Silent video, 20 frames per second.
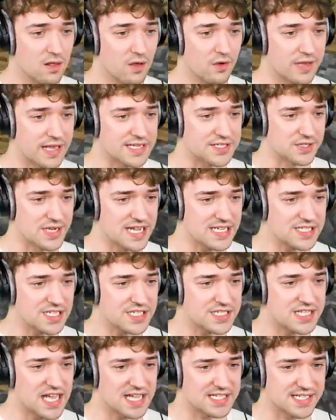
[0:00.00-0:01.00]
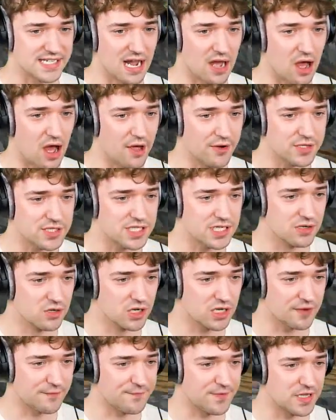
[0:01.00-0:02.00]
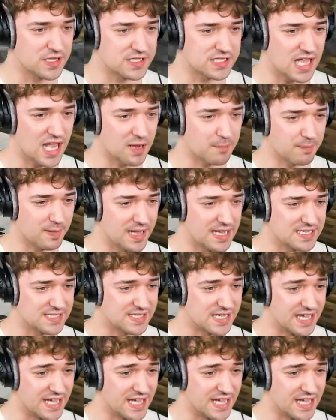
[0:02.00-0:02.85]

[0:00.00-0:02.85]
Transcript: Okay, so let's just test it out. How does it look if it's like placed